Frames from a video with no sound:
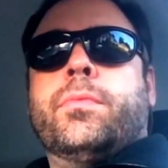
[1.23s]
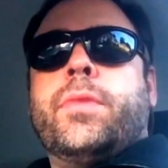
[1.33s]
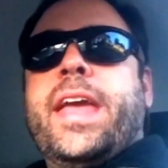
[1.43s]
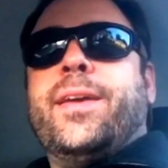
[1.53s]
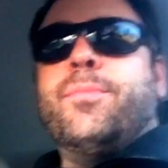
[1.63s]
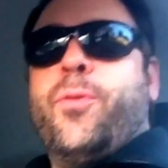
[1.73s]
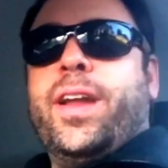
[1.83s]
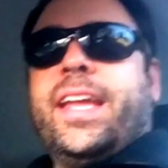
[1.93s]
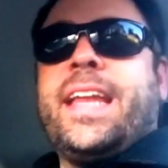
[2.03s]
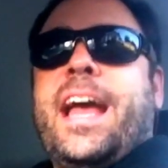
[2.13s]
Hey, good
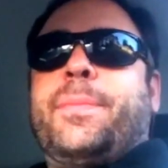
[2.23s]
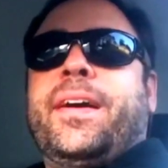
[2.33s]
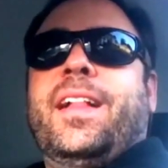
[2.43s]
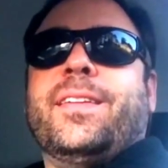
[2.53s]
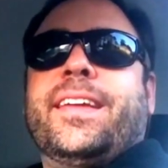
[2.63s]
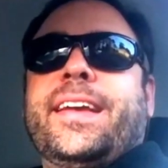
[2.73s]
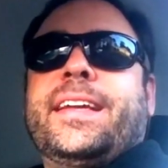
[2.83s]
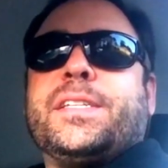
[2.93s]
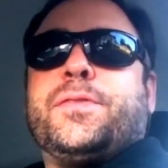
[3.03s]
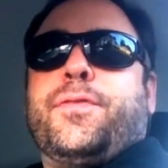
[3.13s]
morning and happy
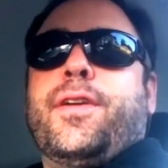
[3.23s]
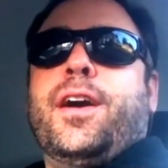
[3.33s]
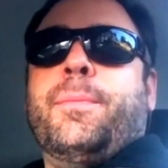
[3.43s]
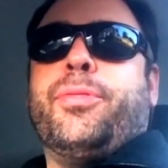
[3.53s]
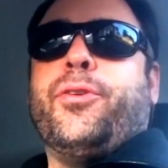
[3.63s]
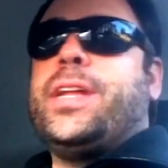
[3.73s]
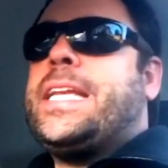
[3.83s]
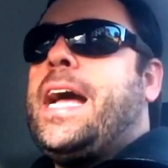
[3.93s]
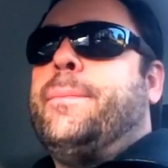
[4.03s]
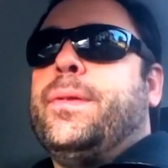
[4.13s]
holidays from
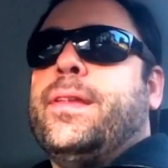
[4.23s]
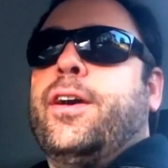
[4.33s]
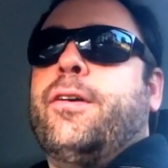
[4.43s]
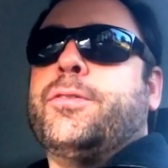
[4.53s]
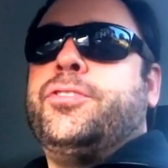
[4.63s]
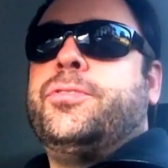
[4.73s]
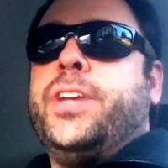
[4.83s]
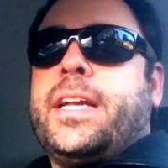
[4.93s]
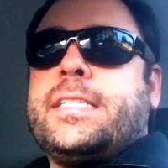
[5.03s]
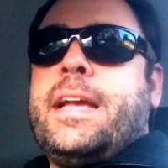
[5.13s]
39 Below.
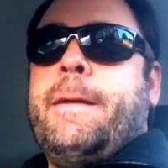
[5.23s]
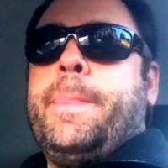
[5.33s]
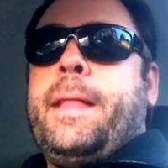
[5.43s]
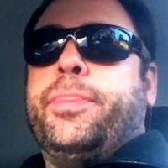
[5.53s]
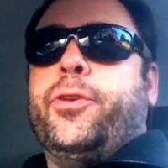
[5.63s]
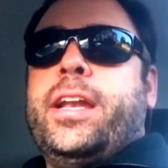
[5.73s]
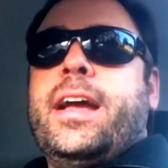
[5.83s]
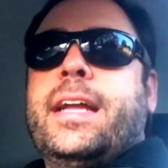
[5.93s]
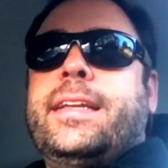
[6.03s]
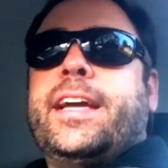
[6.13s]
Check us out at
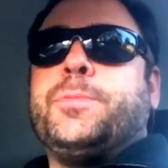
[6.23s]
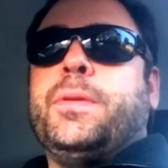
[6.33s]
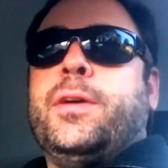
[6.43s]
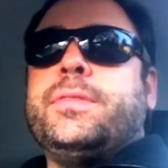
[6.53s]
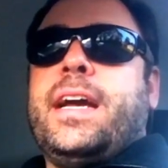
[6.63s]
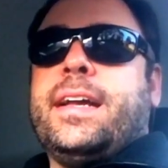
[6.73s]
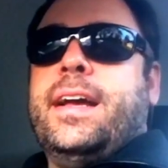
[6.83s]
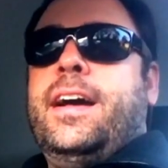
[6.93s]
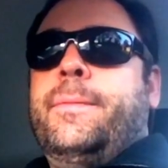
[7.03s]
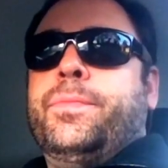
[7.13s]

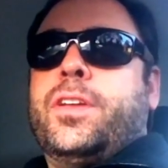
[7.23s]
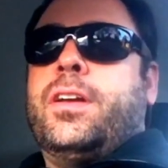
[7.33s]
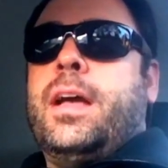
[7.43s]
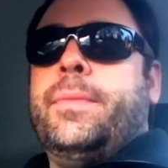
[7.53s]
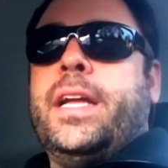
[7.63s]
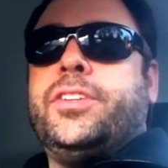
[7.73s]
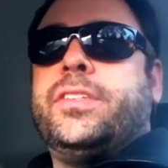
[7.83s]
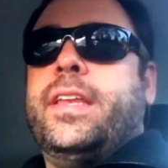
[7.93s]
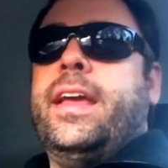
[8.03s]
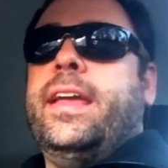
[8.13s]
39-below.com. Coming at you
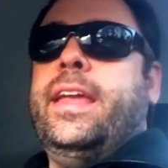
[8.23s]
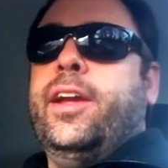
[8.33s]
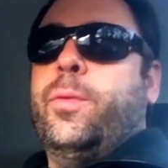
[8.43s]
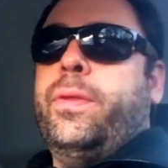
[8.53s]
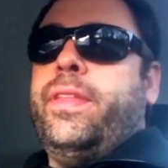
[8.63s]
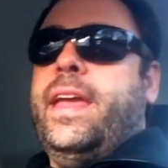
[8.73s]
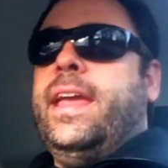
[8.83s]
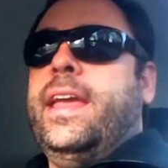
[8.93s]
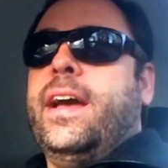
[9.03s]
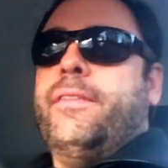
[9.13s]
today here with
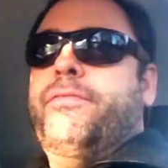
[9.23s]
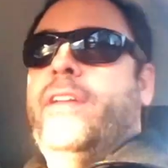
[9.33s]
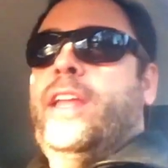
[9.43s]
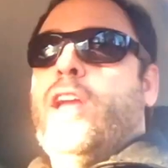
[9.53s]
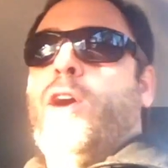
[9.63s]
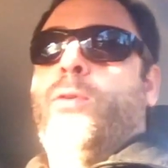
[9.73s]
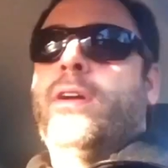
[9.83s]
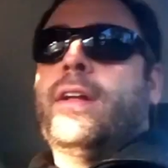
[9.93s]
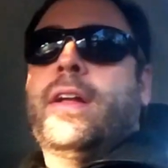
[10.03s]
a video.